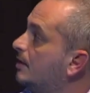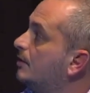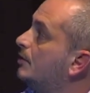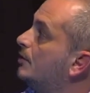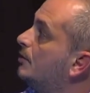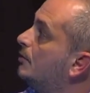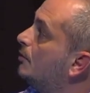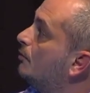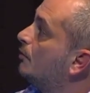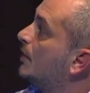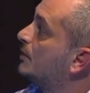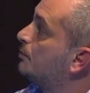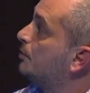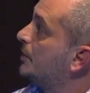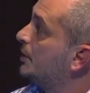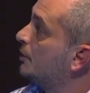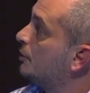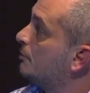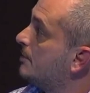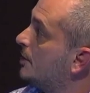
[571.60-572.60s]
what we
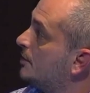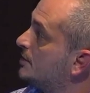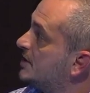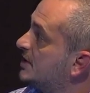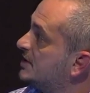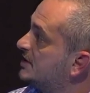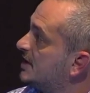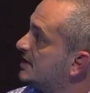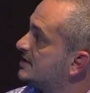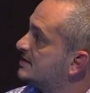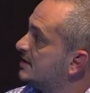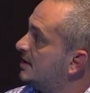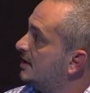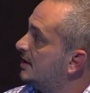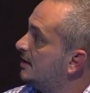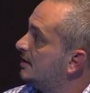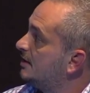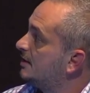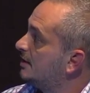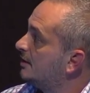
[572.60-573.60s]
know about NK cell
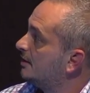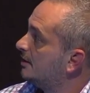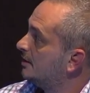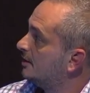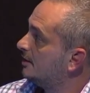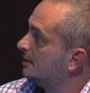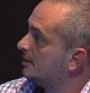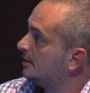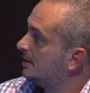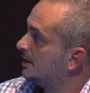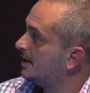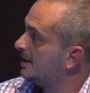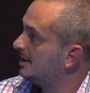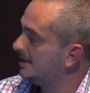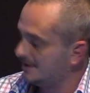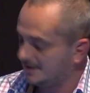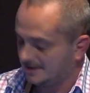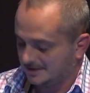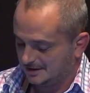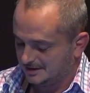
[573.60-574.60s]

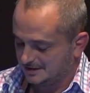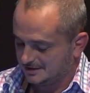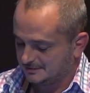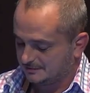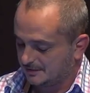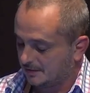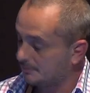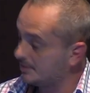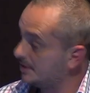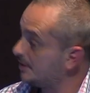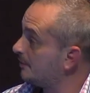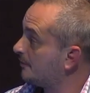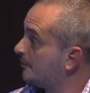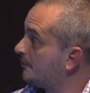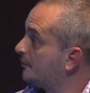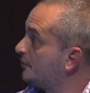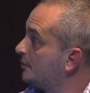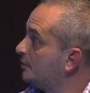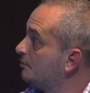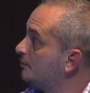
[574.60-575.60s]
is very
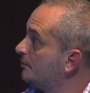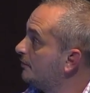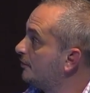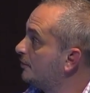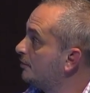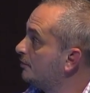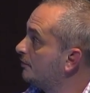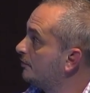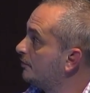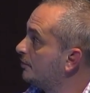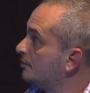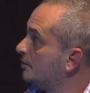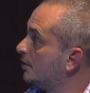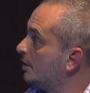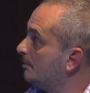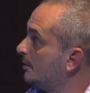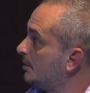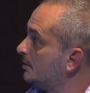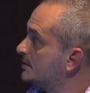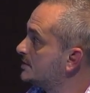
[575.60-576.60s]
few
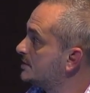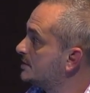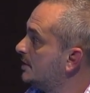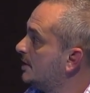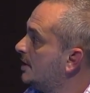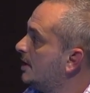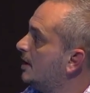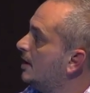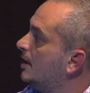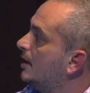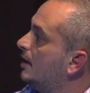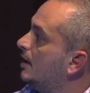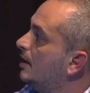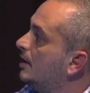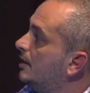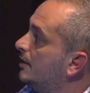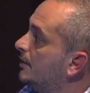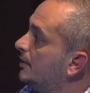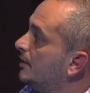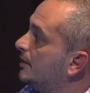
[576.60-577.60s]
amounts.
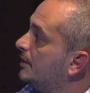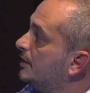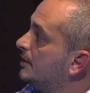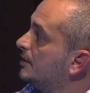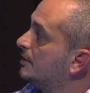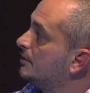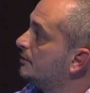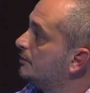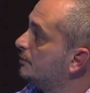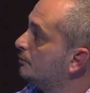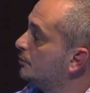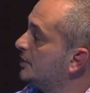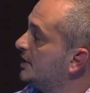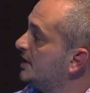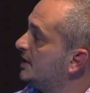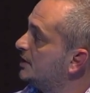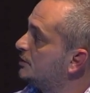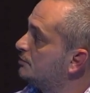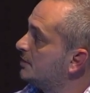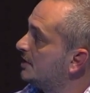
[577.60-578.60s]
And we
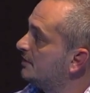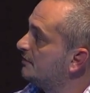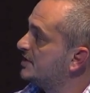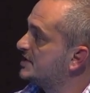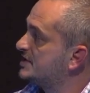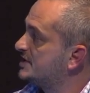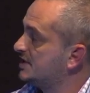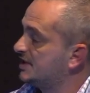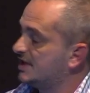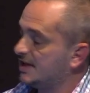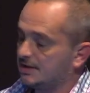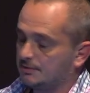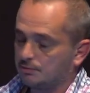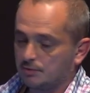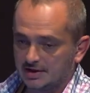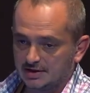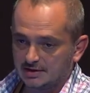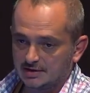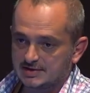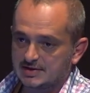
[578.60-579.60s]
need to investigate
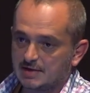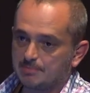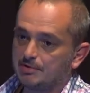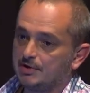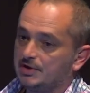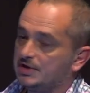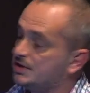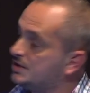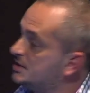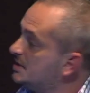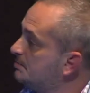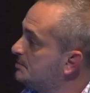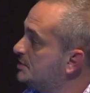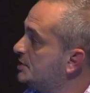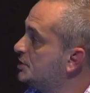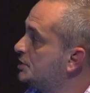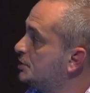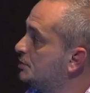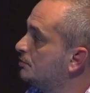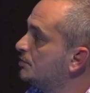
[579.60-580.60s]
what does happen in deep
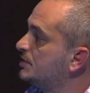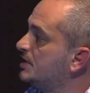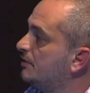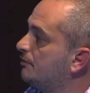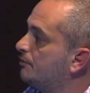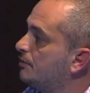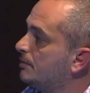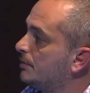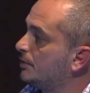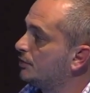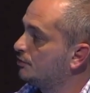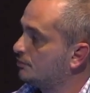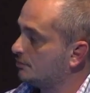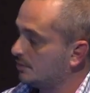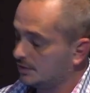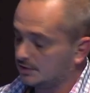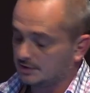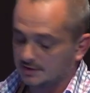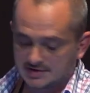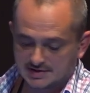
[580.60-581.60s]
tissue if we want to
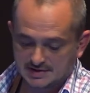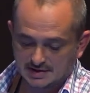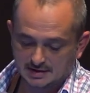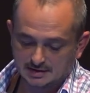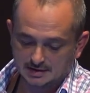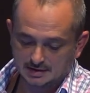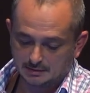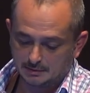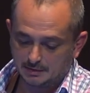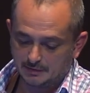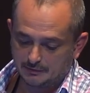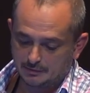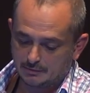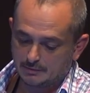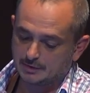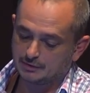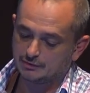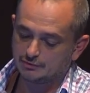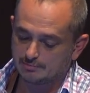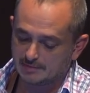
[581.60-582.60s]
understand and if we
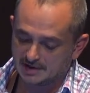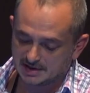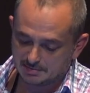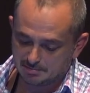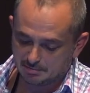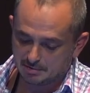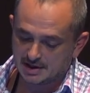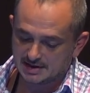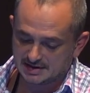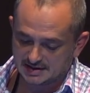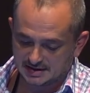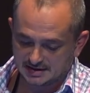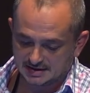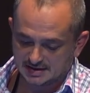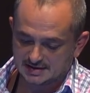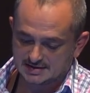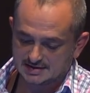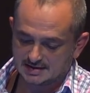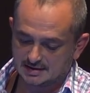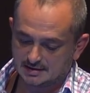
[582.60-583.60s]
want to manipulate NK
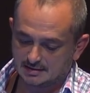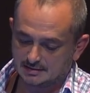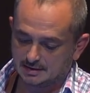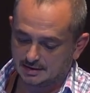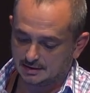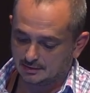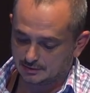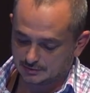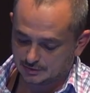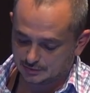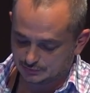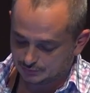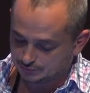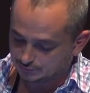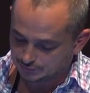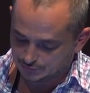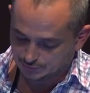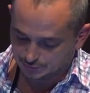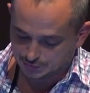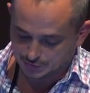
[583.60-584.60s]
cell in order
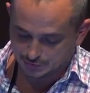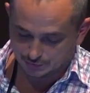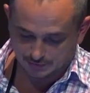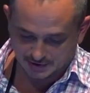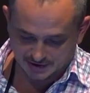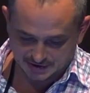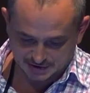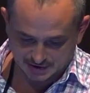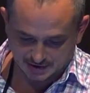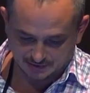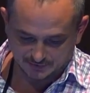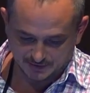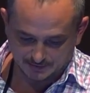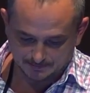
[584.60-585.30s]
to cure HIV.